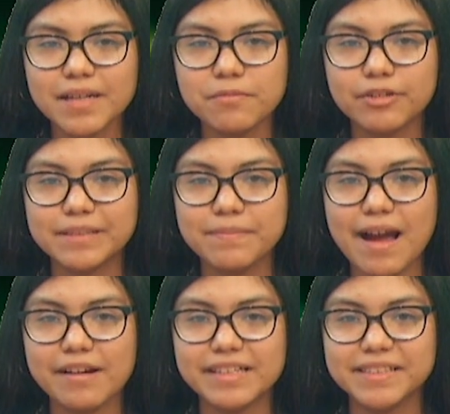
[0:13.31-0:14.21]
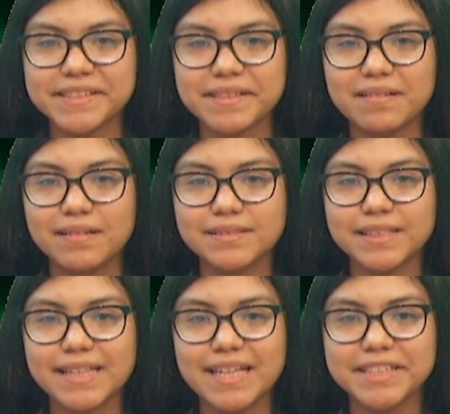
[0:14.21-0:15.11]
morning, Pirates.
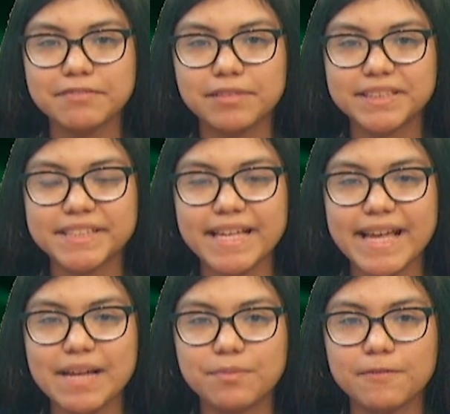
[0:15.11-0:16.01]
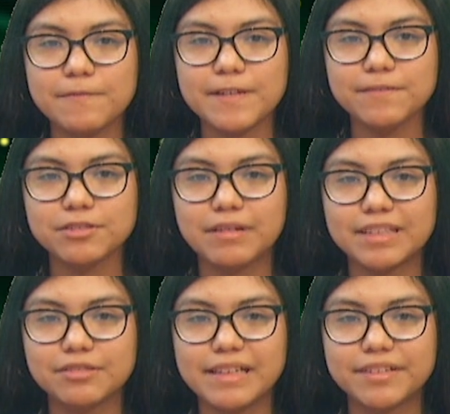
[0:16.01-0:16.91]
Today is Wednesday, April 5th,
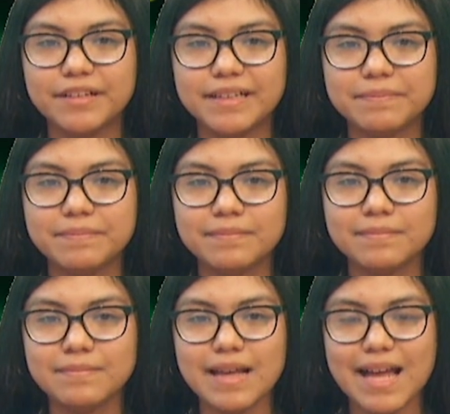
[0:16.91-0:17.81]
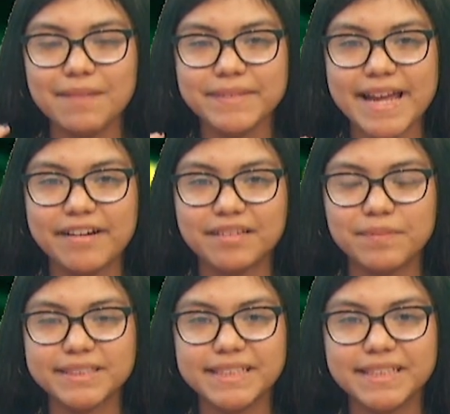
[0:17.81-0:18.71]
2023. I'm Karen
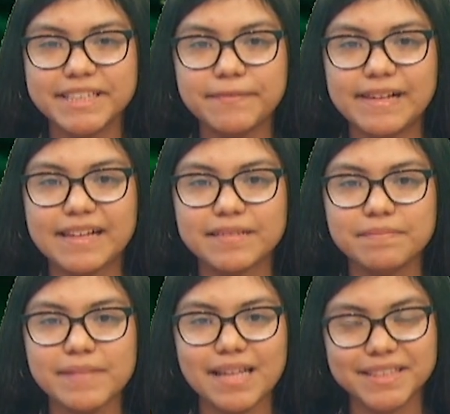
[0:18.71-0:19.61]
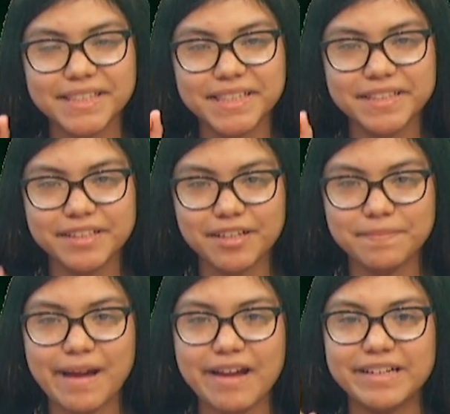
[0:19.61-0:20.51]
Martinez Vega, and this is your
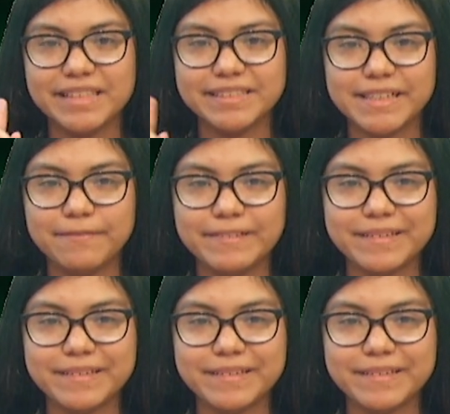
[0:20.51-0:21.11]
Pirate TV.